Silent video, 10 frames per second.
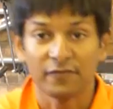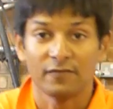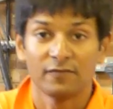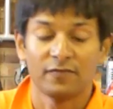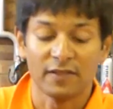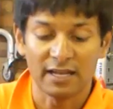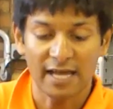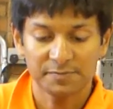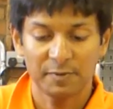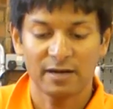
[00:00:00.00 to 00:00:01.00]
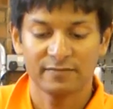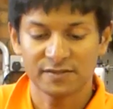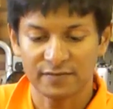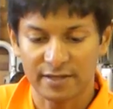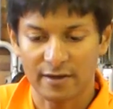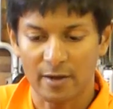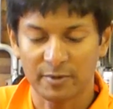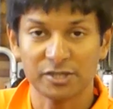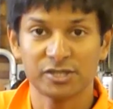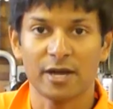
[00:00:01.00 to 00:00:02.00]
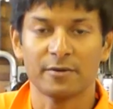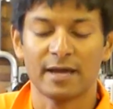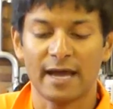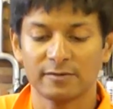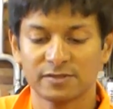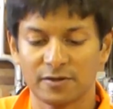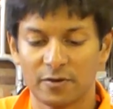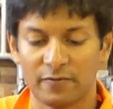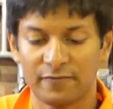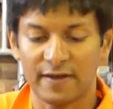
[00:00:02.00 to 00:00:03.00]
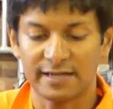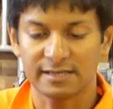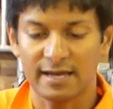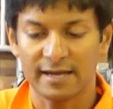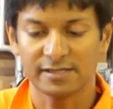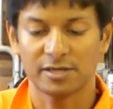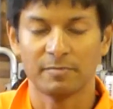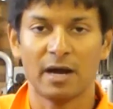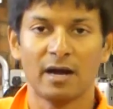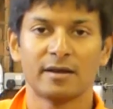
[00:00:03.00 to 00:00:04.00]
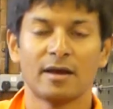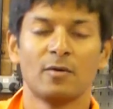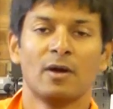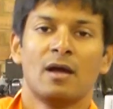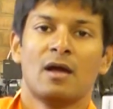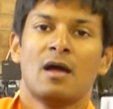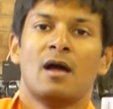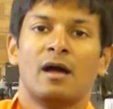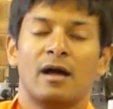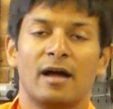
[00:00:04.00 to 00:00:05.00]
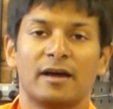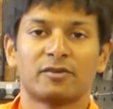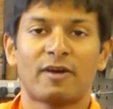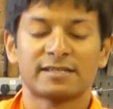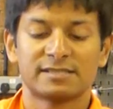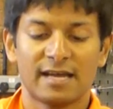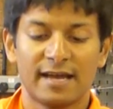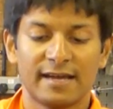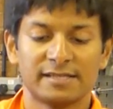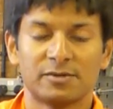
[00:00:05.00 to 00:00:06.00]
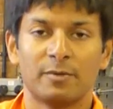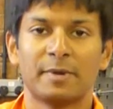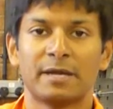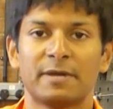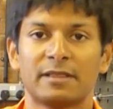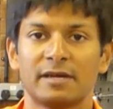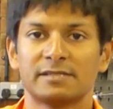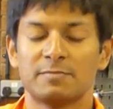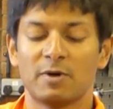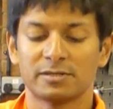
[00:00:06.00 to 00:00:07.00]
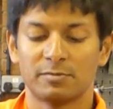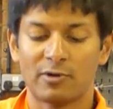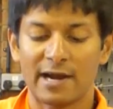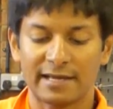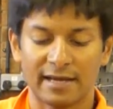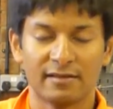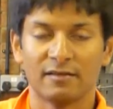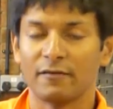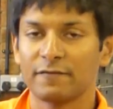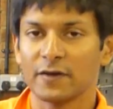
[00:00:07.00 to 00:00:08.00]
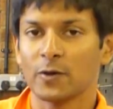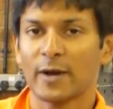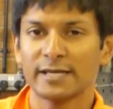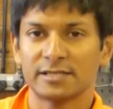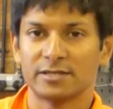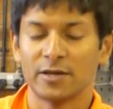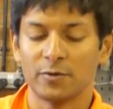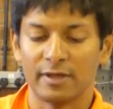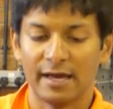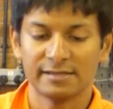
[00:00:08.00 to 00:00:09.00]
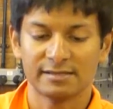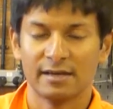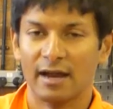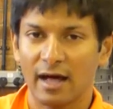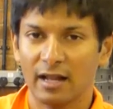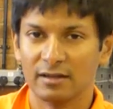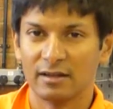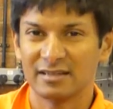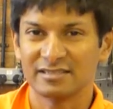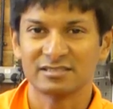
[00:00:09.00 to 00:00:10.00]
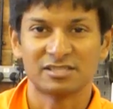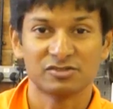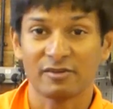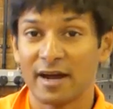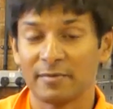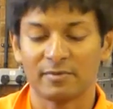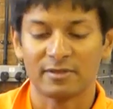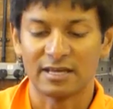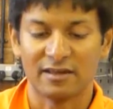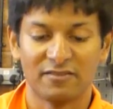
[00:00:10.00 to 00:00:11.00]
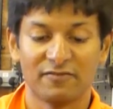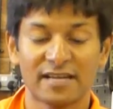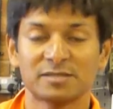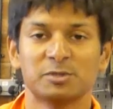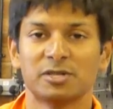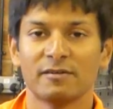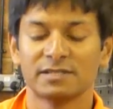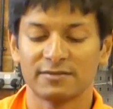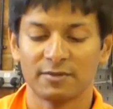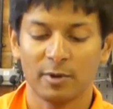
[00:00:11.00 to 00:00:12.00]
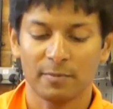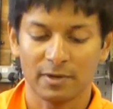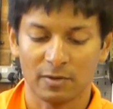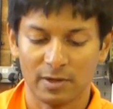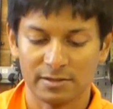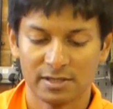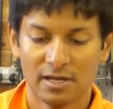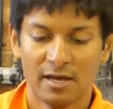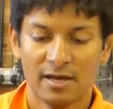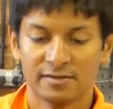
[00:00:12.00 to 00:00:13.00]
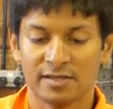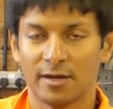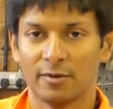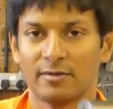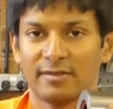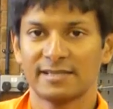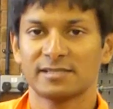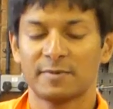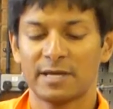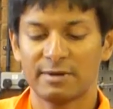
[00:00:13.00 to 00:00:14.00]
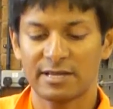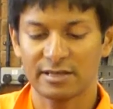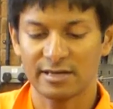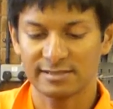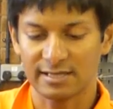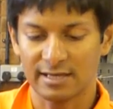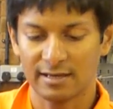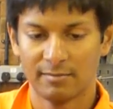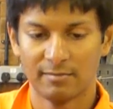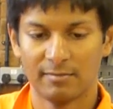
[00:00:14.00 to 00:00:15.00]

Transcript: for the last part of this video, I'm going to show you how to fit a Shimano crankset into a BB30 bottom bracket. There are a few ways to do this, and I'll describe the vast majority of the popular ones. So there's our BB30